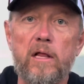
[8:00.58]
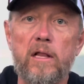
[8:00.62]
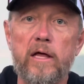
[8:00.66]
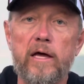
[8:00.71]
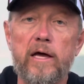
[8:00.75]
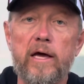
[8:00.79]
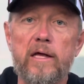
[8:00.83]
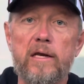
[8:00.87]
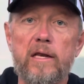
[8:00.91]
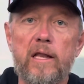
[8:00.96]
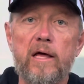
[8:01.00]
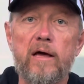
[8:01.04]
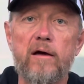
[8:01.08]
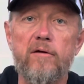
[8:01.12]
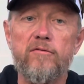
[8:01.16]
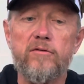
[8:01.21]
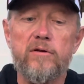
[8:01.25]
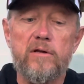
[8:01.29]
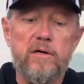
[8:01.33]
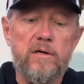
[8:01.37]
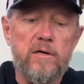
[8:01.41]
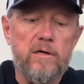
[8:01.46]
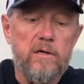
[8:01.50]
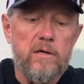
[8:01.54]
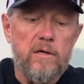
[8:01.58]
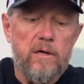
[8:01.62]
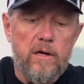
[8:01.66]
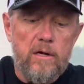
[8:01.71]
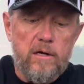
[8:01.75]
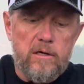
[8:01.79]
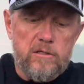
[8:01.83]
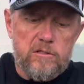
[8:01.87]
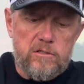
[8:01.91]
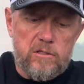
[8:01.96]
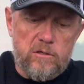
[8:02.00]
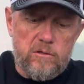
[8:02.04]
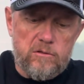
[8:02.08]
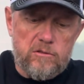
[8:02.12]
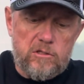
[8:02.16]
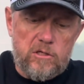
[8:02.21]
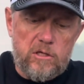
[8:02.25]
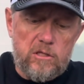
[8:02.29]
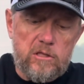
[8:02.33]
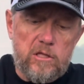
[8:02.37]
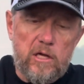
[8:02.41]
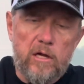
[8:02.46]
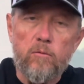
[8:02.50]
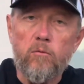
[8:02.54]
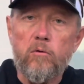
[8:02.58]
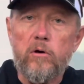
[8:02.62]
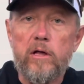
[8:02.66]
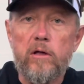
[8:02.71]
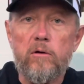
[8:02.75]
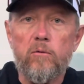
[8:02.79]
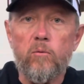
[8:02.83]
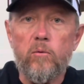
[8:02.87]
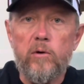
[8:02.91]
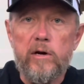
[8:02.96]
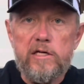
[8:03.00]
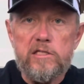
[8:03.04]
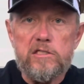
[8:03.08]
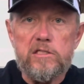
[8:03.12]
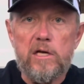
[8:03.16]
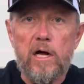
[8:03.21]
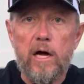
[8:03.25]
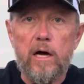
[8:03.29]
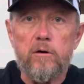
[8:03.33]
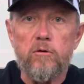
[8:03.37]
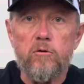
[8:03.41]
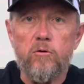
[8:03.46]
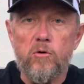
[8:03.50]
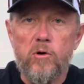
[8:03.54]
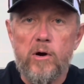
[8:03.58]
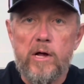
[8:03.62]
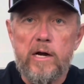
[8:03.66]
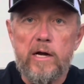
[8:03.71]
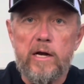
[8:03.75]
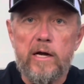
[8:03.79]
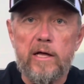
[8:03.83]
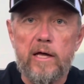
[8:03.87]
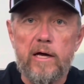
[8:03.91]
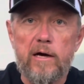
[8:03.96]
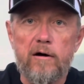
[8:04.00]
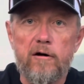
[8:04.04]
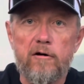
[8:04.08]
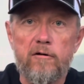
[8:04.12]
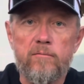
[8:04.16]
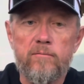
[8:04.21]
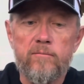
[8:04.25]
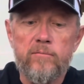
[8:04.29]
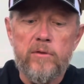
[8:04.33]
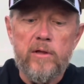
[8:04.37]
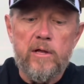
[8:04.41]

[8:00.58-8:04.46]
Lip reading: I had left. So it's a good thing we're restocked, we're ready to go.